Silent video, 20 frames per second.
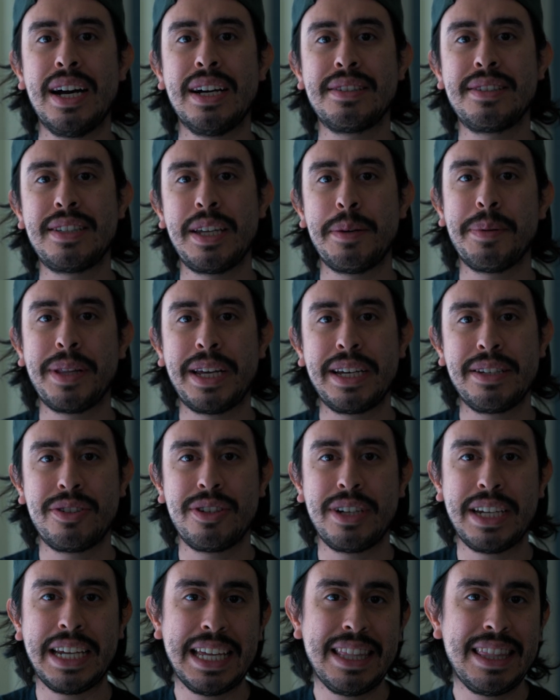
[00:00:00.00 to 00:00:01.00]

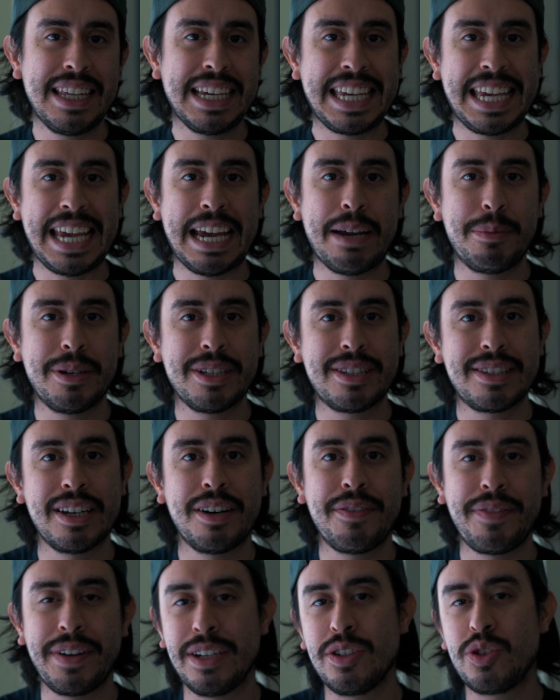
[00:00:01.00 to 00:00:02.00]
stabilizer in the camera
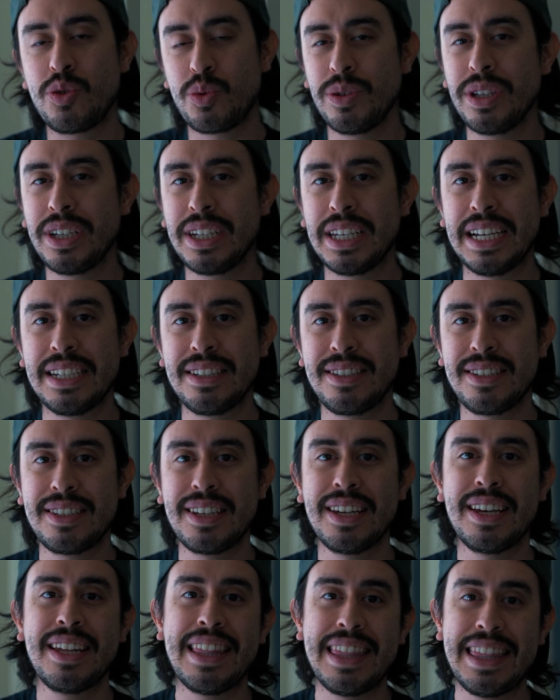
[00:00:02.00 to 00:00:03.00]
itself, and it's really
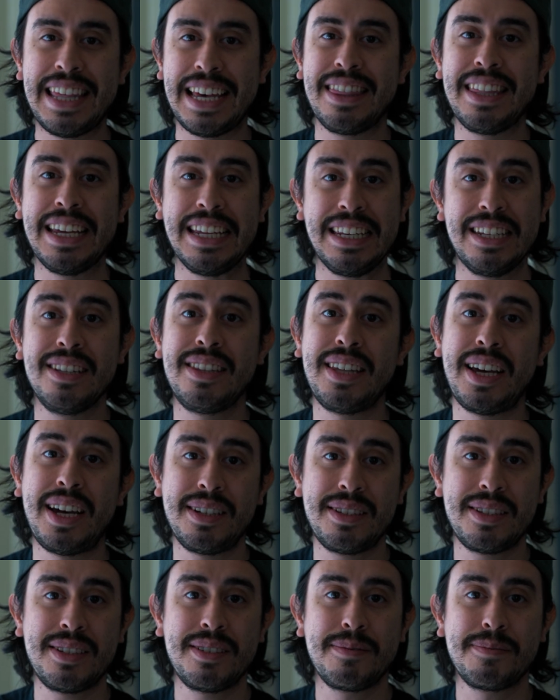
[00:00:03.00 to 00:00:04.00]
nice that they did
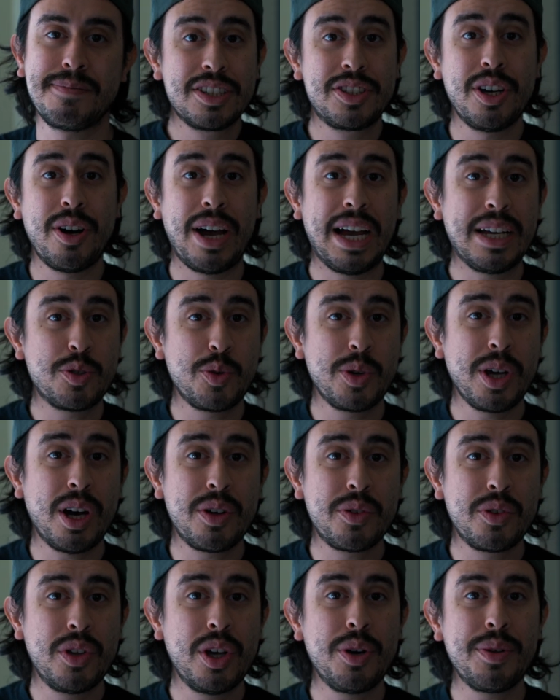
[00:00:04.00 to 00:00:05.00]
that. So as we
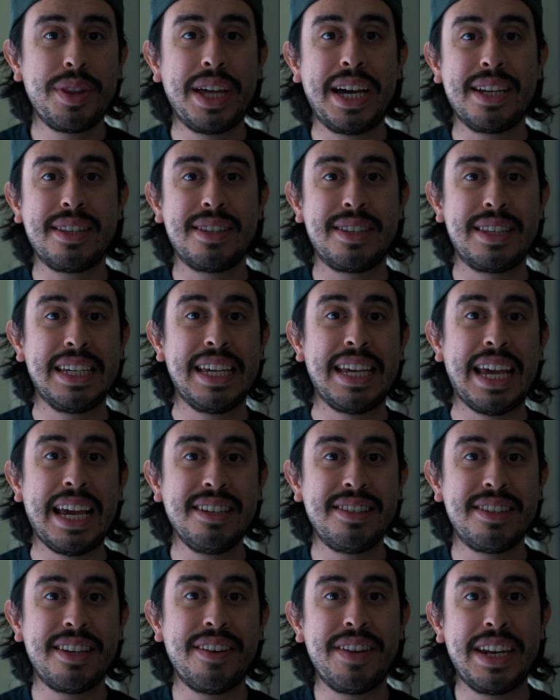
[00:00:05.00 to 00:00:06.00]
all know that the
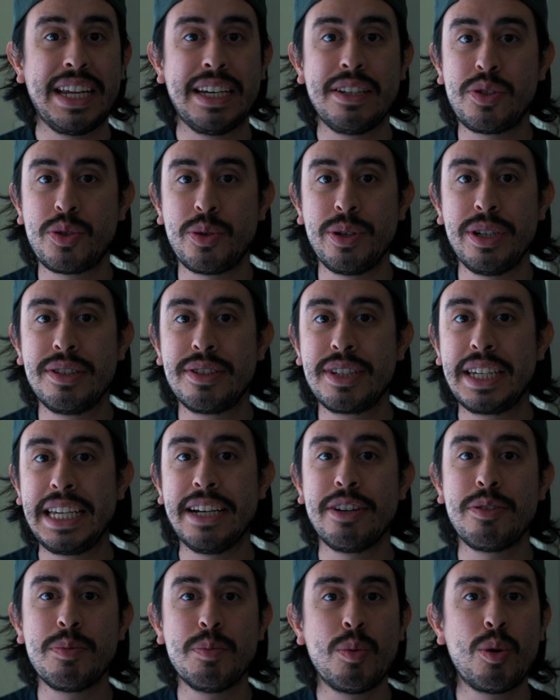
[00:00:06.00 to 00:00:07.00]
A7S III is
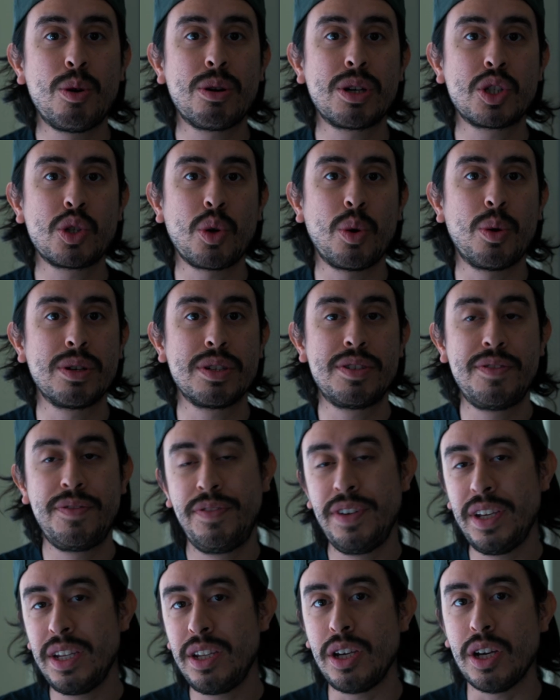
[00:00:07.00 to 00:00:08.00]
geared more towards
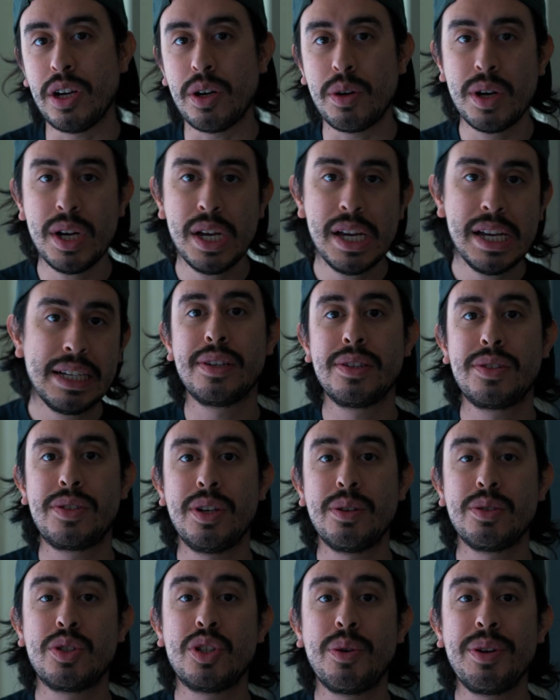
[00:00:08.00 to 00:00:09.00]
video.
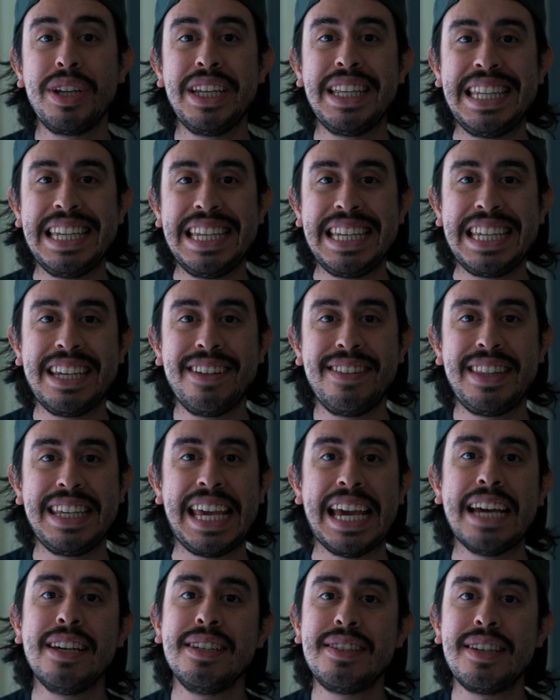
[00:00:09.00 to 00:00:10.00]
So Sony did give
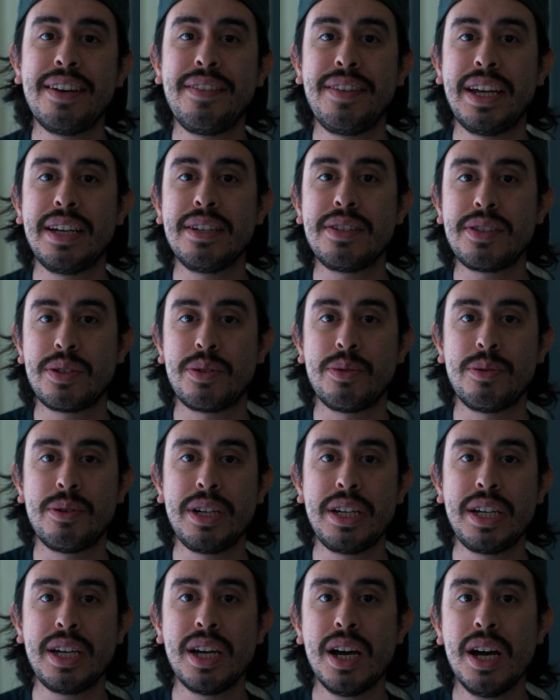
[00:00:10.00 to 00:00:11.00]
the A7S
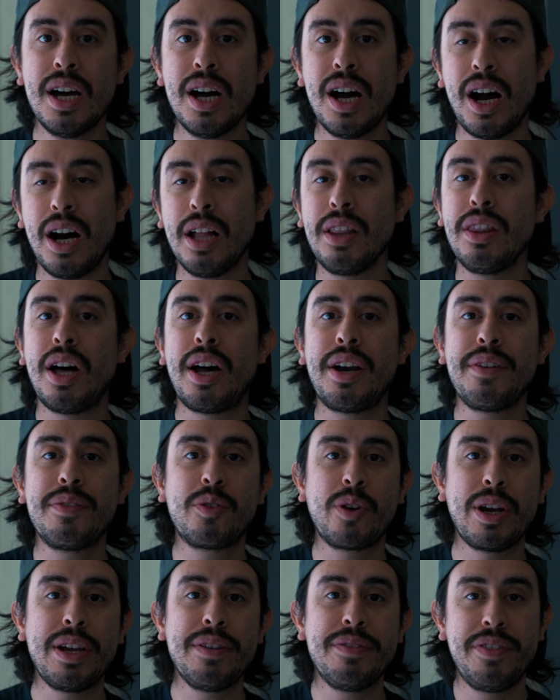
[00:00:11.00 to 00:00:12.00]
III a lot of
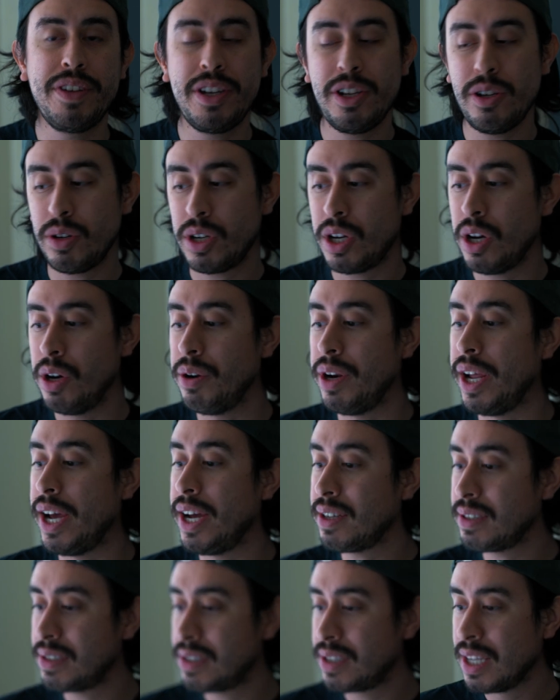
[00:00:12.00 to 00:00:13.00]
great video
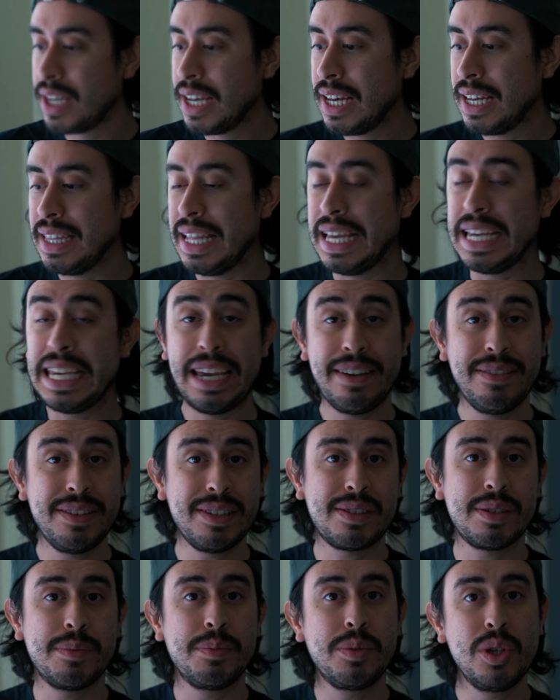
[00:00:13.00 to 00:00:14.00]
codecs. They gave it
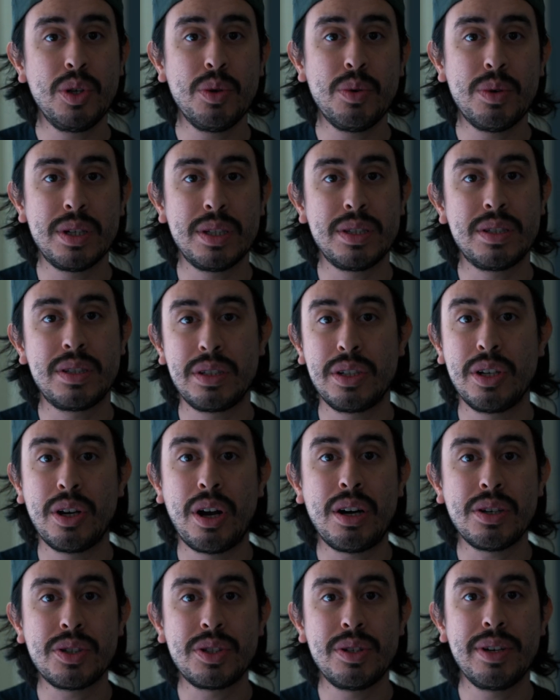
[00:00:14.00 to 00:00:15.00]
some new ones. You're
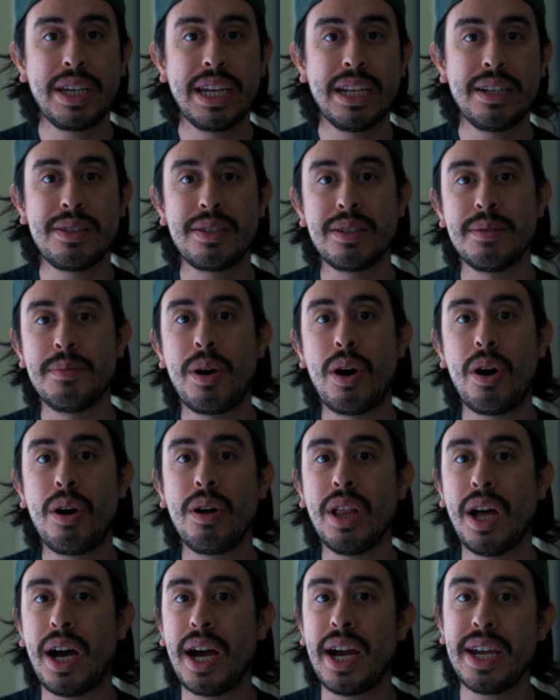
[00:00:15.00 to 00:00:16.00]
also getting some
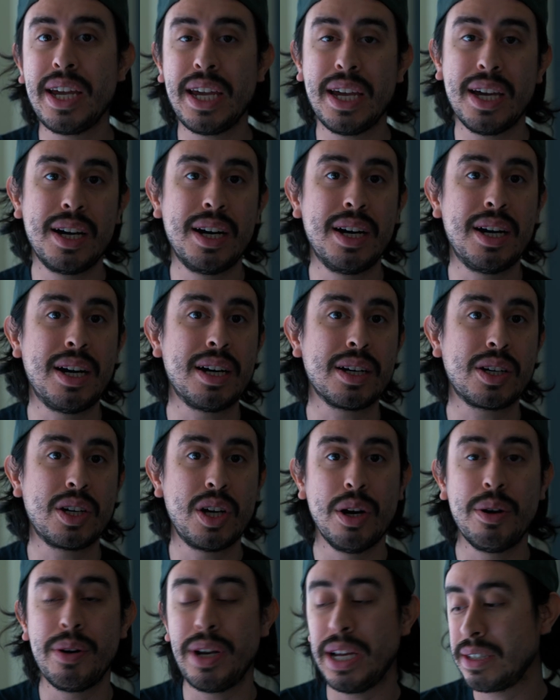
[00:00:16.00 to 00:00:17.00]
all-eye
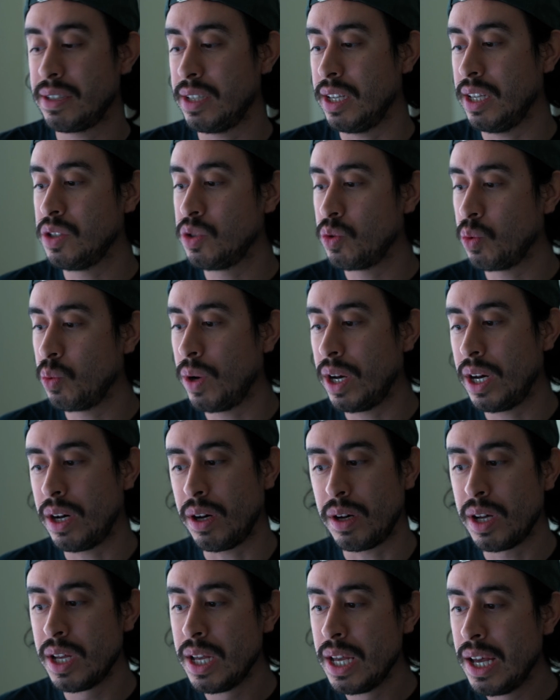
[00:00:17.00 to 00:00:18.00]
codecs as
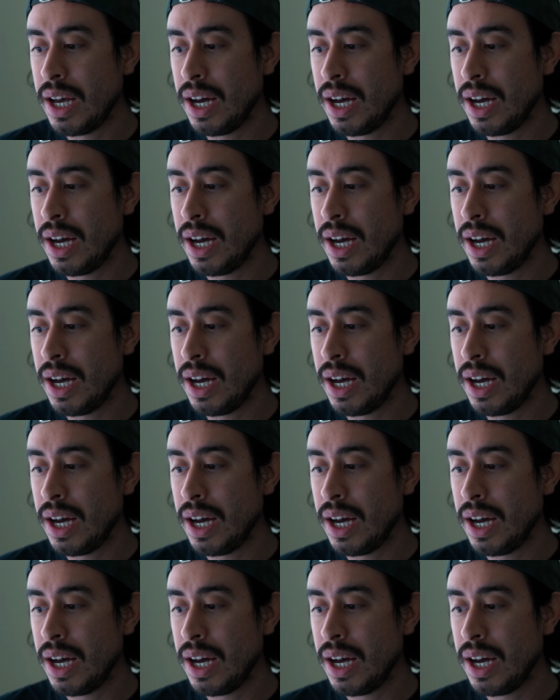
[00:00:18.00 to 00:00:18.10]
well.